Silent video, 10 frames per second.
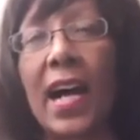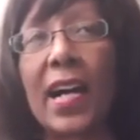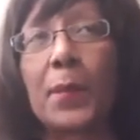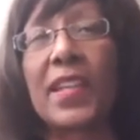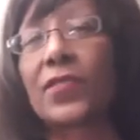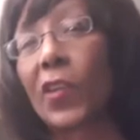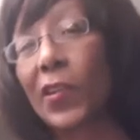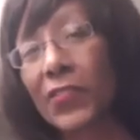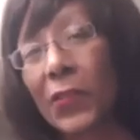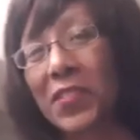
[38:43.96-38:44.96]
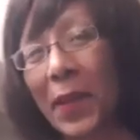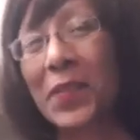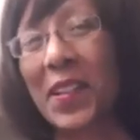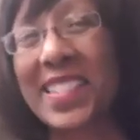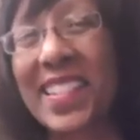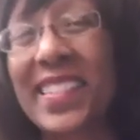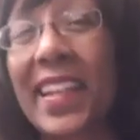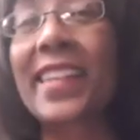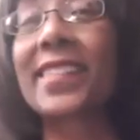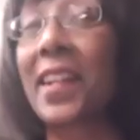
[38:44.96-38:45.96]
It's also psychologically,
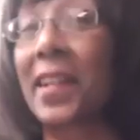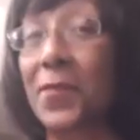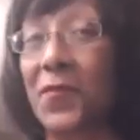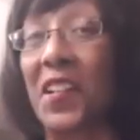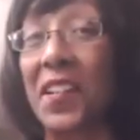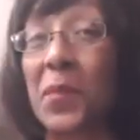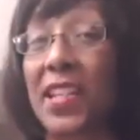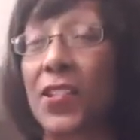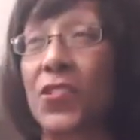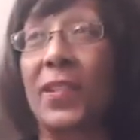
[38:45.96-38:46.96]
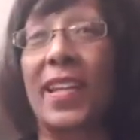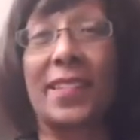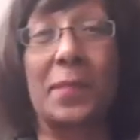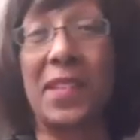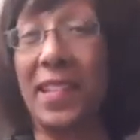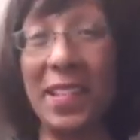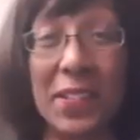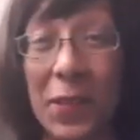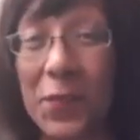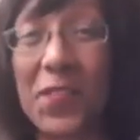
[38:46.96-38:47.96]
it's kind of fun because you get to be in
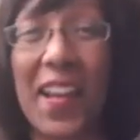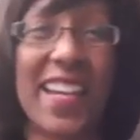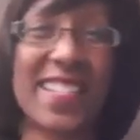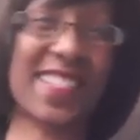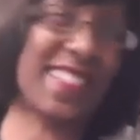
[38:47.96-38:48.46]
your face and